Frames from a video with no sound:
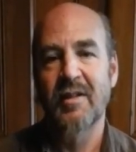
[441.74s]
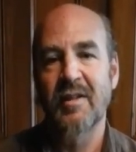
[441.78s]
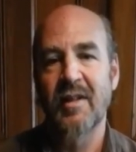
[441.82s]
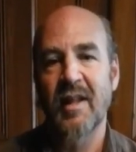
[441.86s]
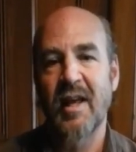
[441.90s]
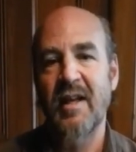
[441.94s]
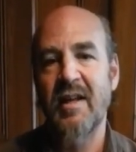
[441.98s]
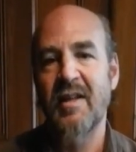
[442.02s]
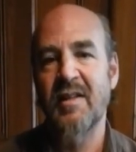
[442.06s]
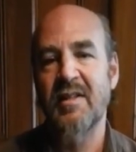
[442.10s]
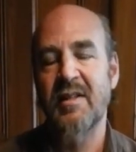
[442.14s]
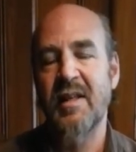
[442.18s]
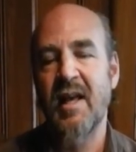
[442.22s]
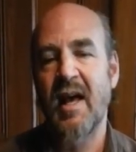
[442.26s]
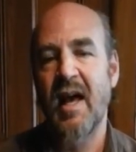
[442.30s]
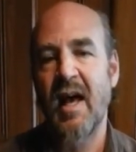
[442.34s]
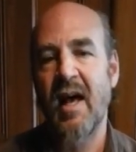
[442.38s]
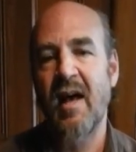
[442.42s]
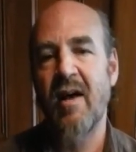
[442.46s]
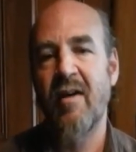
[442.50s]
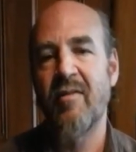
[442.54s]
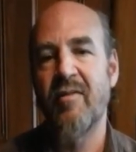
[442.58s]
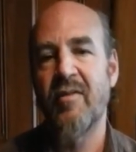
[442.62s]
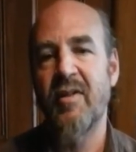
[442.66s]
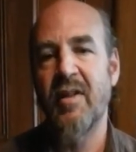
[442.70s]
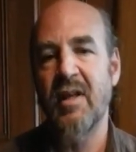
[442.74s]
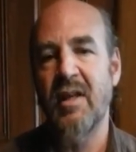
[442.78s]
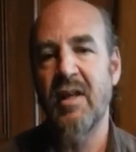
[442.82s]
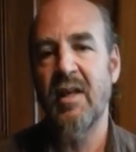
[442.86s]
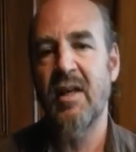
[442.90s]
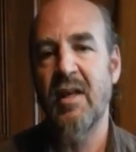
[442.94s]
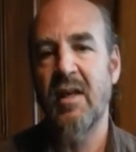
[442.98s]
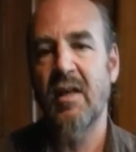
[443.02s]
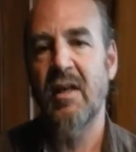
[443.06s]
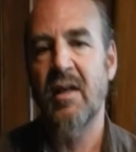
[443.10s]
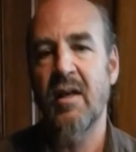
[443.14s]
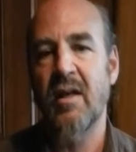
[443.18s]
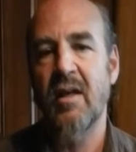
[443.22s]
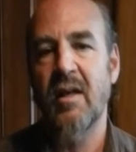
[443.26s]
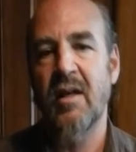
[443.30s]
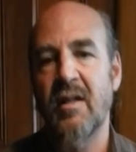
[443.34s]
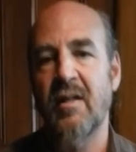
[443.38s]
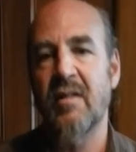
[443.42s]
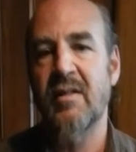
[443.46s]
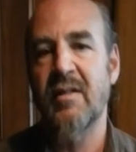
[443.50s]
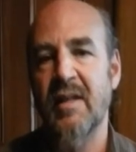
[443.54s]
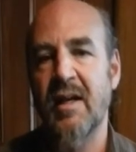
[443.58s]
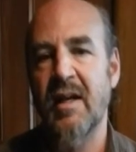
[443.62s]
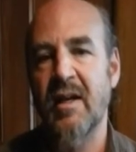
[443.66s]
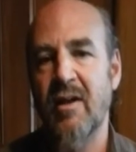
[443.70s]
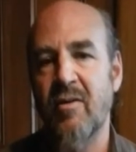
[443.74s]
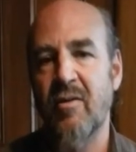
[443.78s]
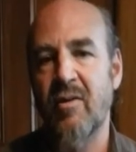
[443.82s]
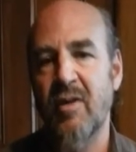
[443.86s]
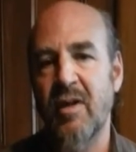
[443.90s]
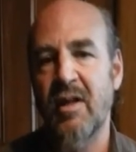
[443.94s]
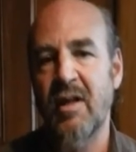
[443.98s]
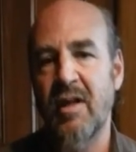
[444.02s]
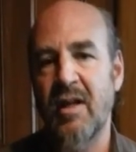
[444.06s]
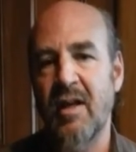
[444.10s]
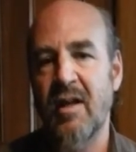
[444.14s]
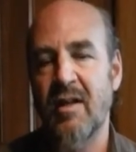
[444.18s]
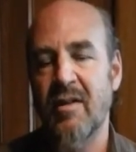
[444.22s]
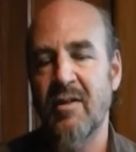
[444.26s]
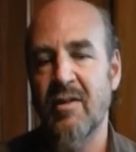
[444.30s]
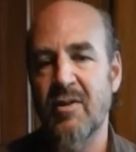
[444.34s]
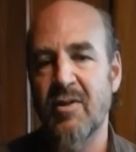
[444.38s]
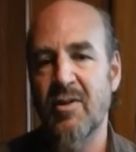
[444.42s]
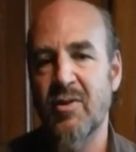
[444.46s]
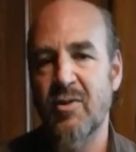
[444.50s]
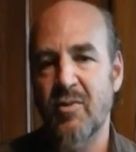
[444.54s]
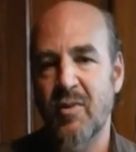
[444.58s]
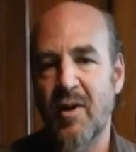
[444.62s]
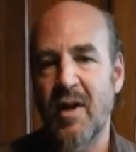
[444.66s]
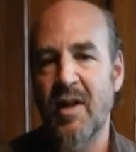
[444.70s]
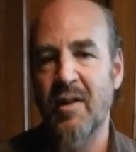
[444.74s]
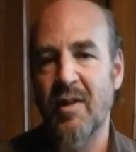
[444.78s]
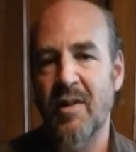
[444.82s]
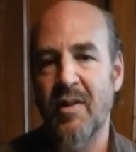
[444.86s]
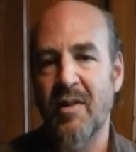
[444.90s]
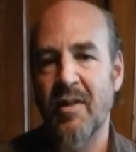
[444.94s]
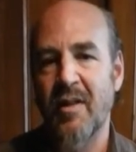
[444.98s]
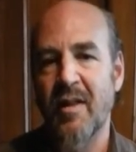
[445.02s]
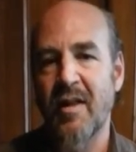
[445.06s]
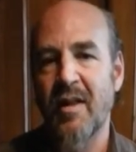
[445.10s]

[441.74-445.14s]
Let us have the integrity and the strength